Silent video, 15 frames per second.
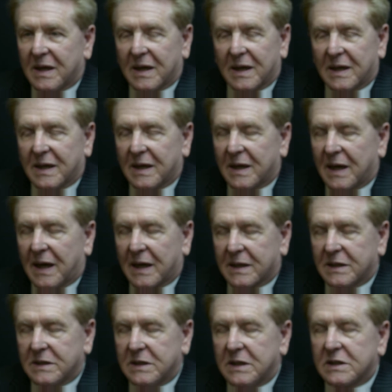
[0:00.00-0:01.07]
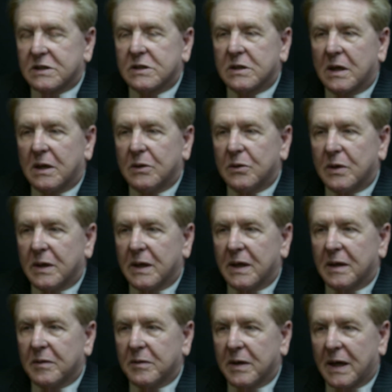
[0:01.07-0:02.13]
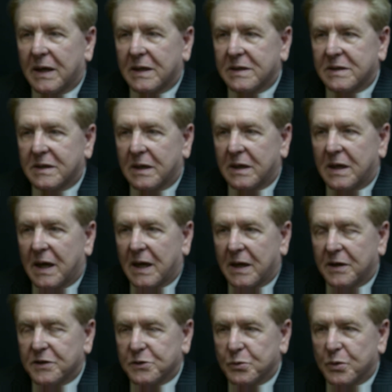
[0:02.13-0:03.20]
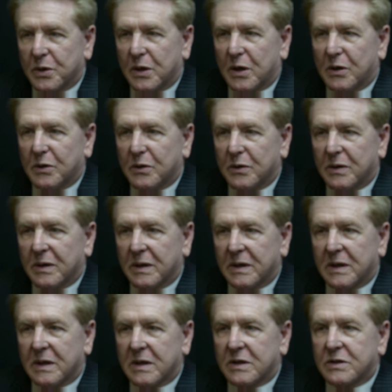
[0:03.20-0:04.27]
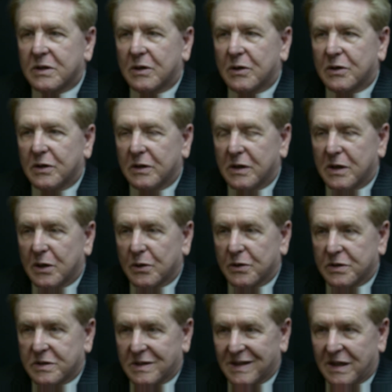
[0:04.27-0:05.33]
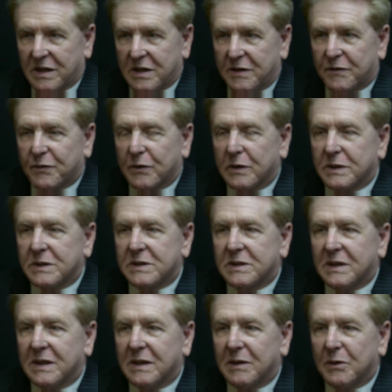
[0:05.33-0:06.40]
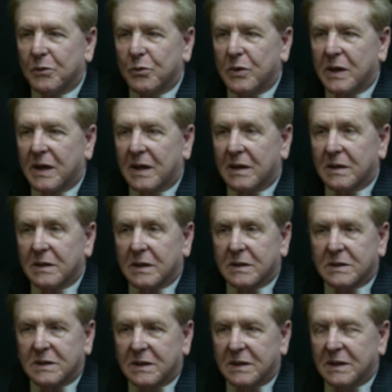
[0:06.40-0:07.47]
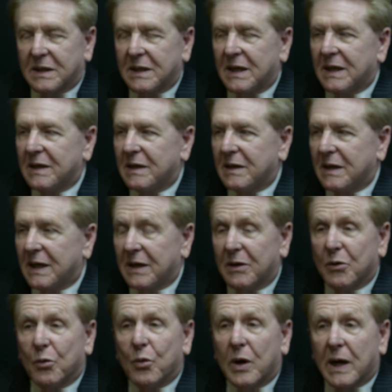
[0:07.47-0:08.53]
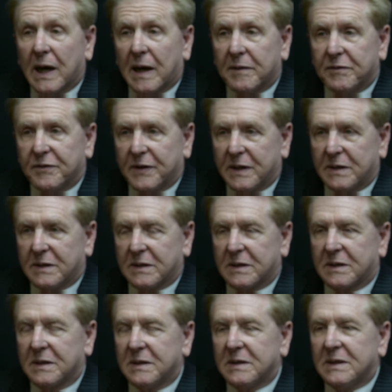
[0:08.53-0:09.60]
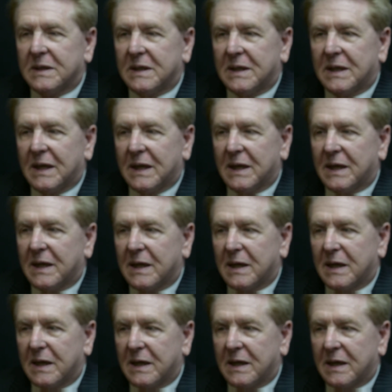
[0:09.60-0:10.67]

I could just slowly, as the days went on, start to notice the difference in the way I looked, in the way I felt, and